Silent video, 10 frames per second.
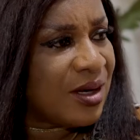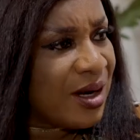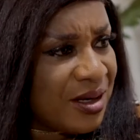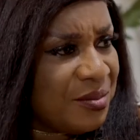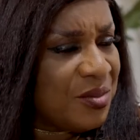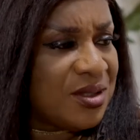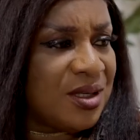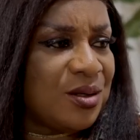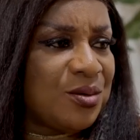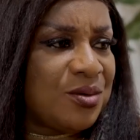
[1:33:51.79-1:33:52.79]
Karim is
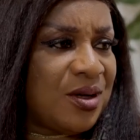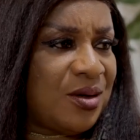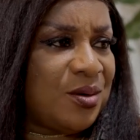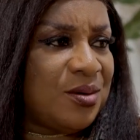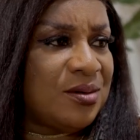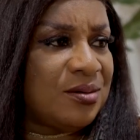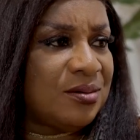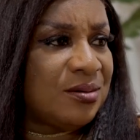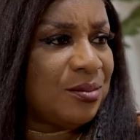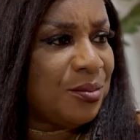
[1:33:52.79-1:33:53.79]
a good girl.
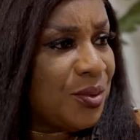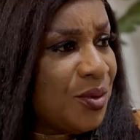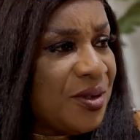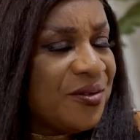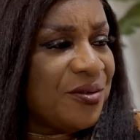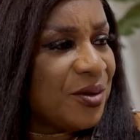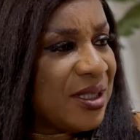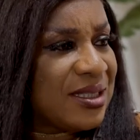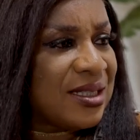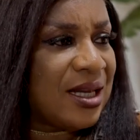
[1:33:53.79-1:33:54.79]
Beautiful
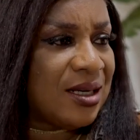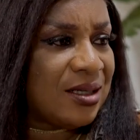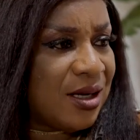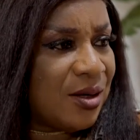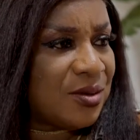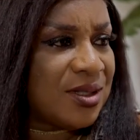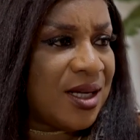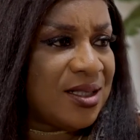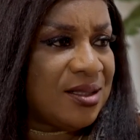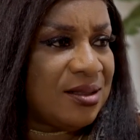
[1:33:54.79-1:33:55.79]
inside and
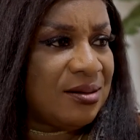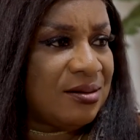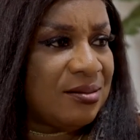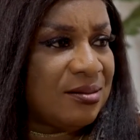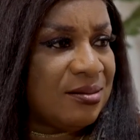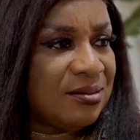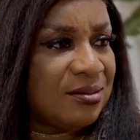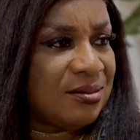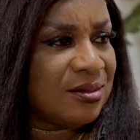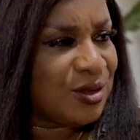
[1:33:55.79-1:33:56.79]
outside.
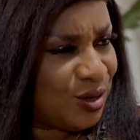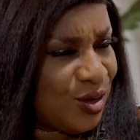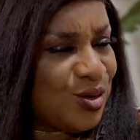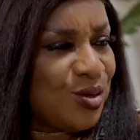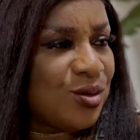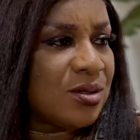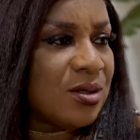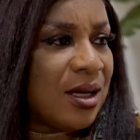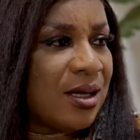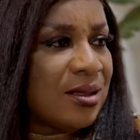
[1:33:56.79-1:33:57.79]
Just go to
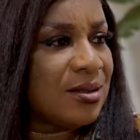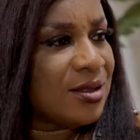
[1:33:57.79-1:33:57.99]
her.